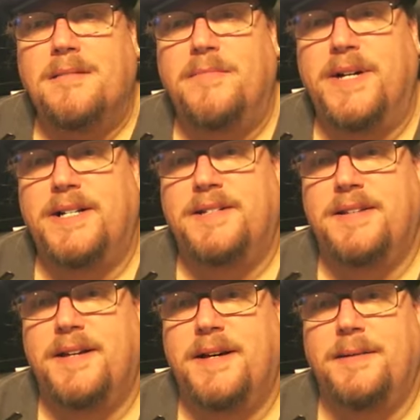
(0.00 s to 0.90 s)
But,
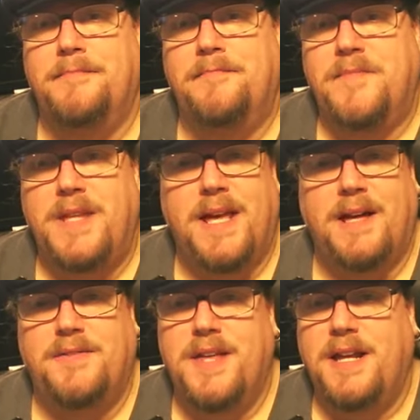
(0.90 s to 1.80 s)

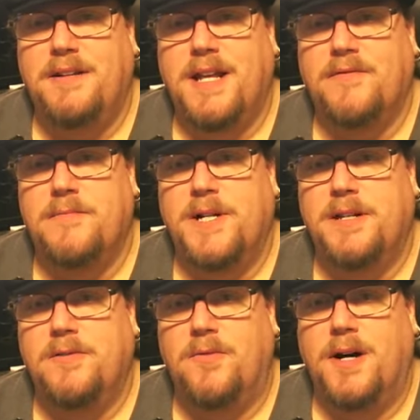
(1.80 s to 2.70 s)
yeah, thank you to
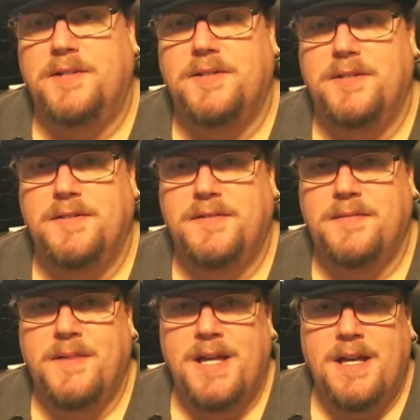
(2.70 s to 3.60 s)
everybody who
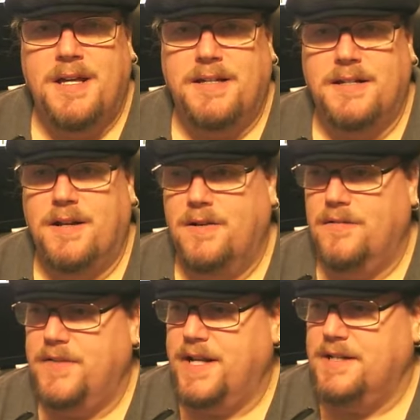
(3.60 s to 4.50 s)
watches.
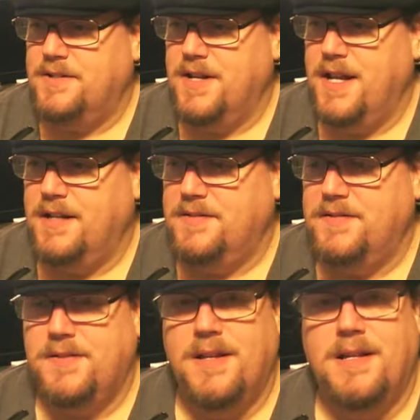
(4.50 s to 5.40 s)
If you get a
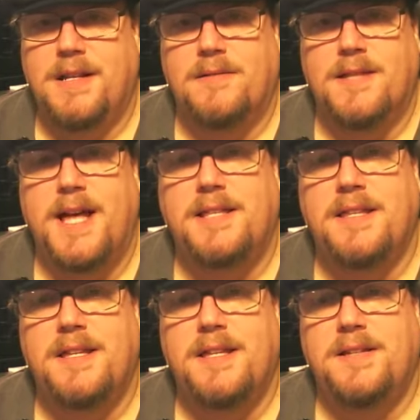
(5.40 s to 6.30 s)
chance, like
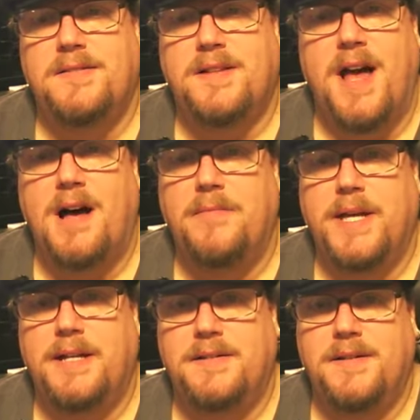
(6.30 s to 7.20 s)
this,
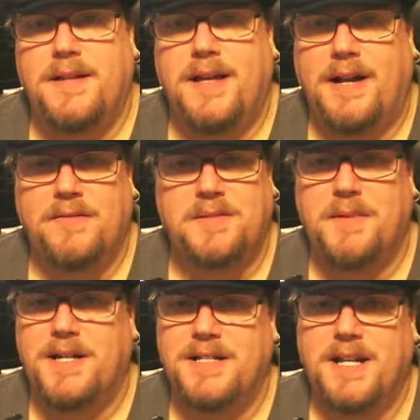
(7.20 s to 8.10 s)
comment. I
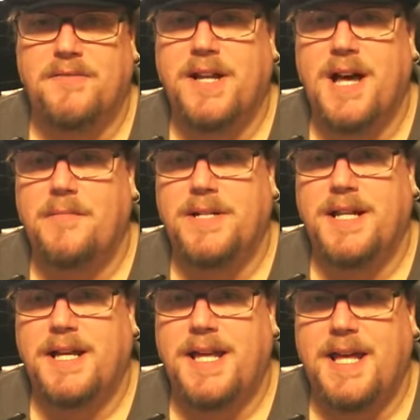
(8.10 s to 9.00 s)
respond to every comment
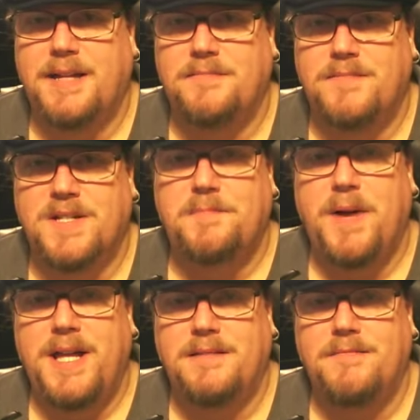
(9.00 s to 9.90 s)
I can,
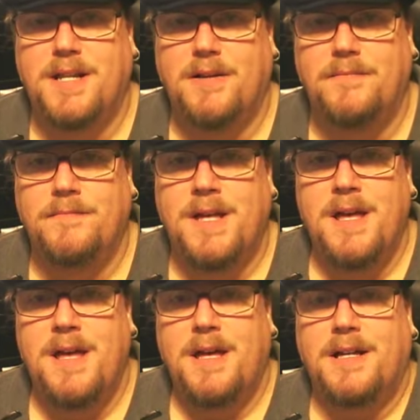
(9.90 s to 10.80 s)
despite,
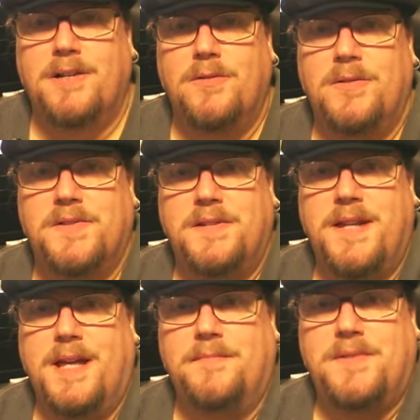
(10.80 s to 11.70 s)
Google's
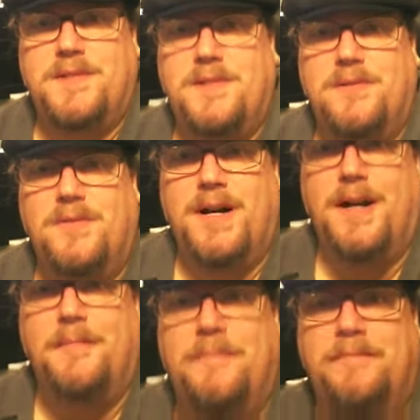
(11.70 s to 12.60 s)
attempts to,